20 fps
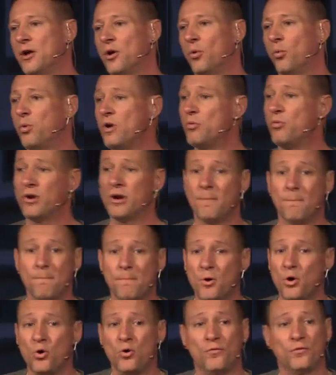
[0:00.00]
We want to
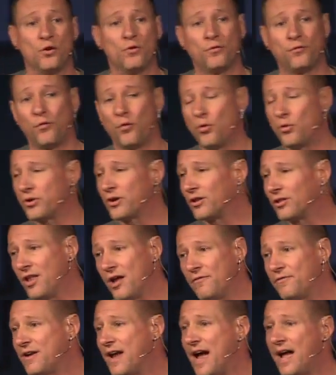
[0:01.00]
move you forward to
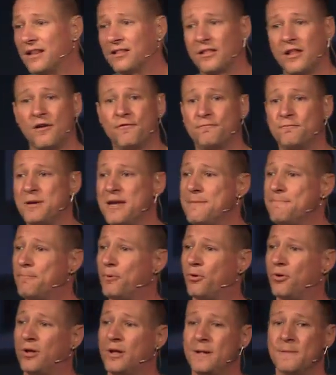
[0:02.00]
love God, love
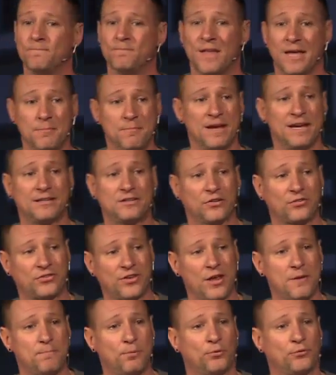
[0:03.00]
people, and make
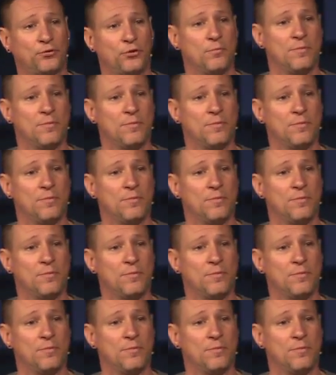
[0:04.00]
disciples who